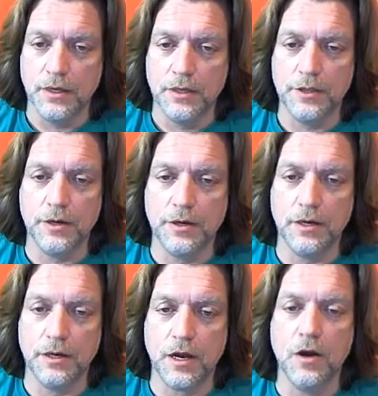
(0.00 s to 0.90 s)

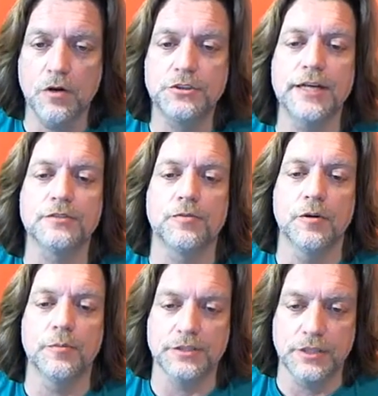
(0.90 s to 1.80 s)
The oh
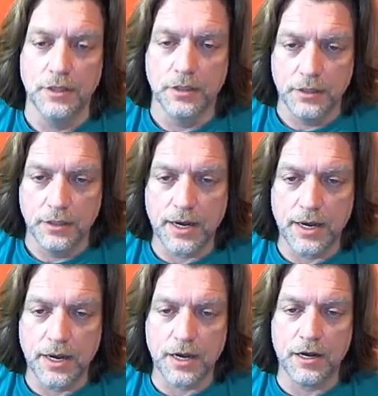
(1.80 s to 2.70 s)
Transformers,
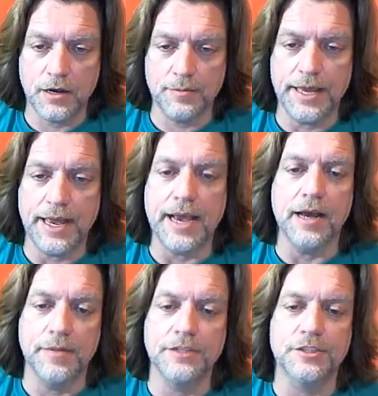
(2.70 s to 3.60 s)
um,
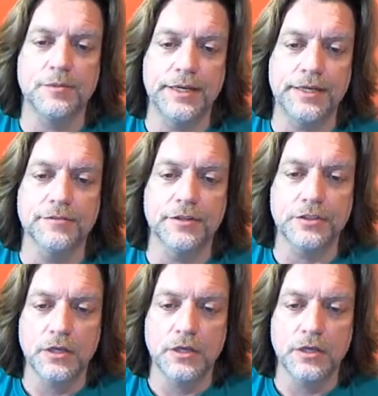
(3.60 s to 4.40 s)
yeah, it makes a big difference.